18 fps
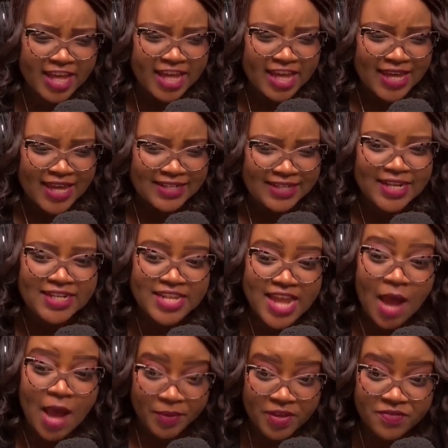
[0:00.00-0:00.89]
Daddy,
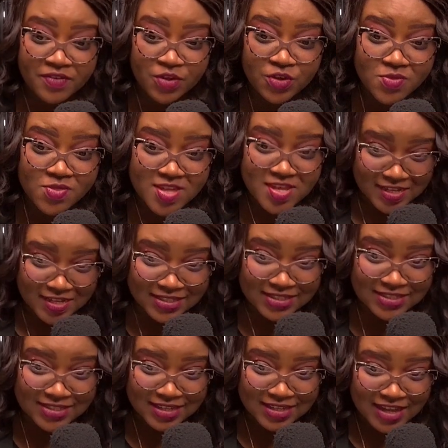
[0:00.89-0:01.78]
I'm giving you
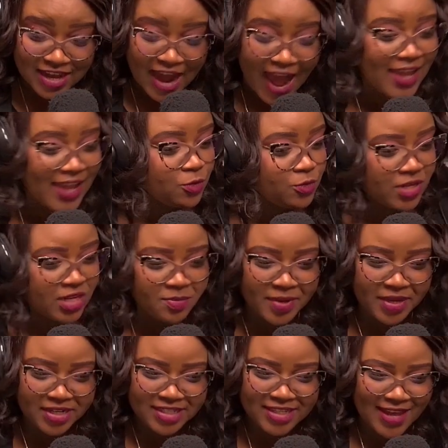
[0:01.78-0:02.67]
this,
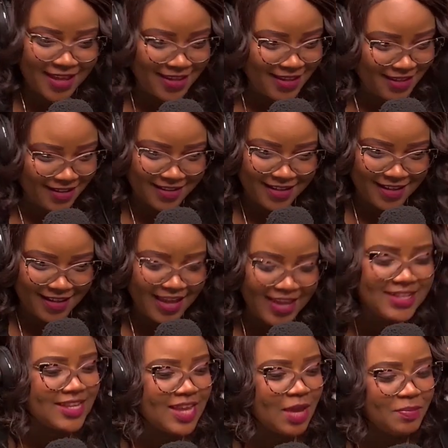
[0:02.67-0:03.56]
akiutanipatia hii.
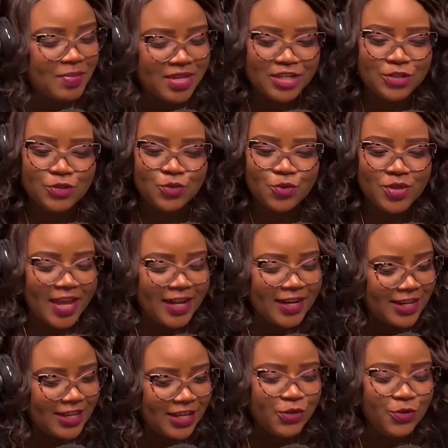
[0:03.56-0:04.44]
Itabidi tu,
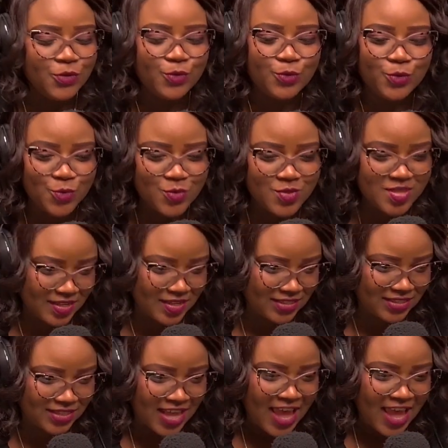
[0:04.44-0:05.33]
yani, you do
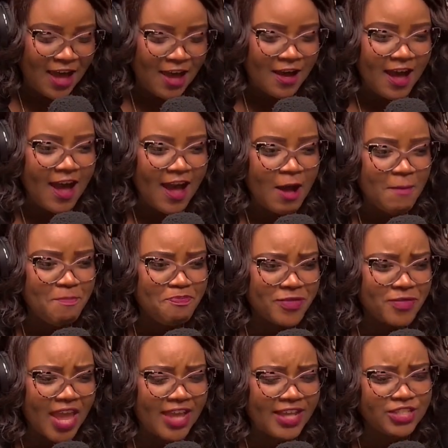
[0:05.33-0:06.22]
this.
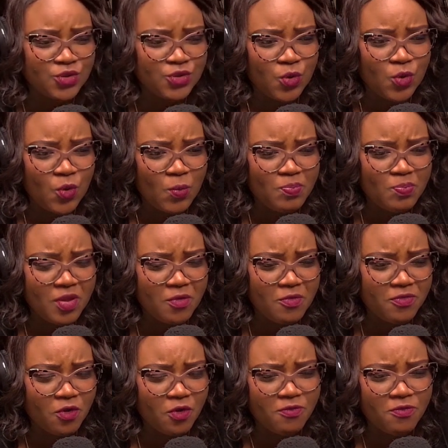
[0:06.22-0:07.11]
And so,
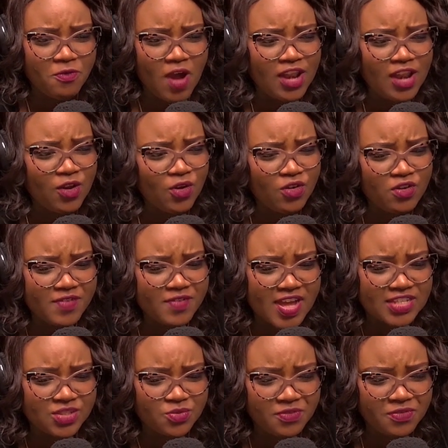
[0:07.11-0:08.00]
For a lot of
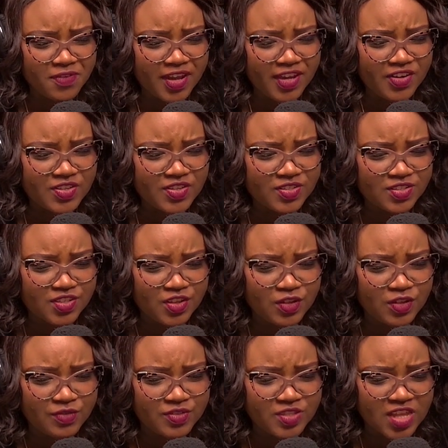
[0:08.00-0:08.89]
us, we find
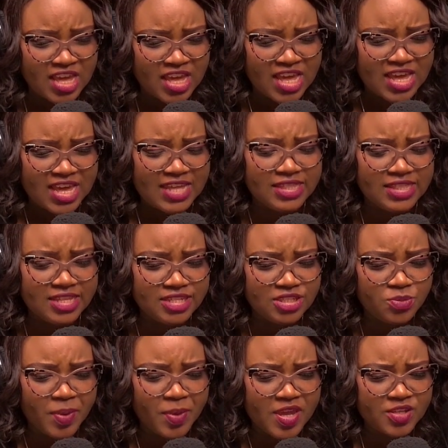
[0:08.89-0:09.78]
ourselves in this
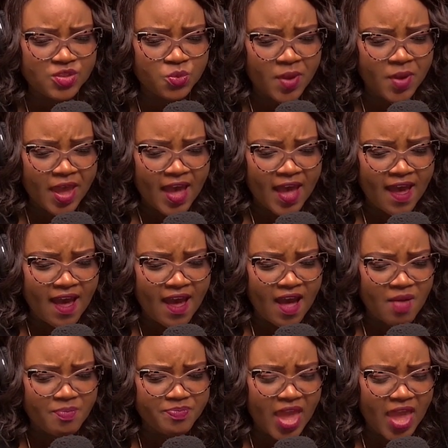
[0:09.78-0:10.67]
space where
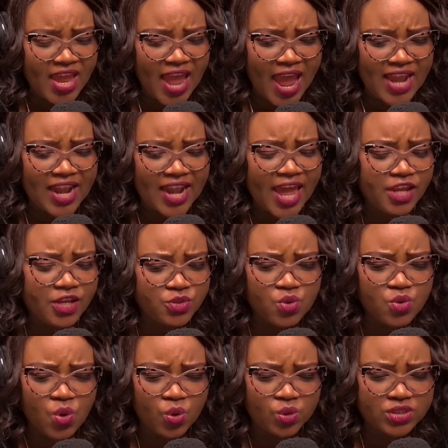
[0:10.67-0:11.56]
I like to
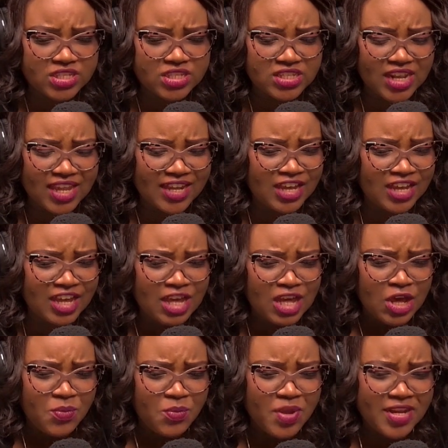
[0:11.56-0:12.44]
call this, like,
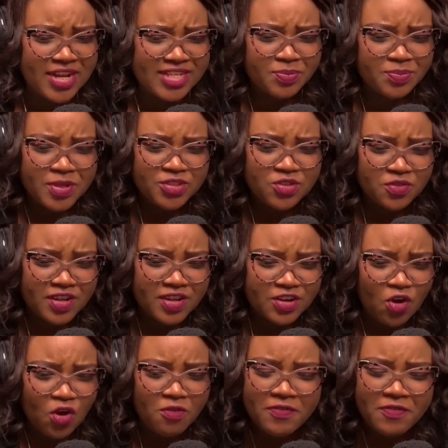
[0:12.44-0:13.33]
we're in a space of an
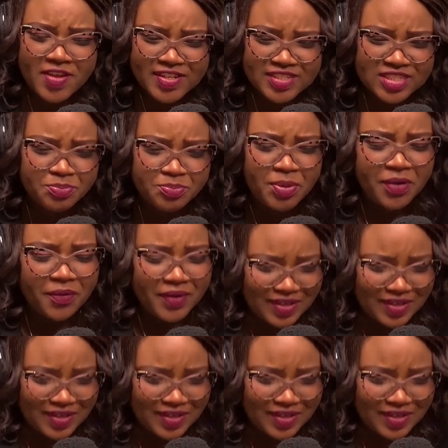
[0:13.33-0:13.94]
orphan spirit.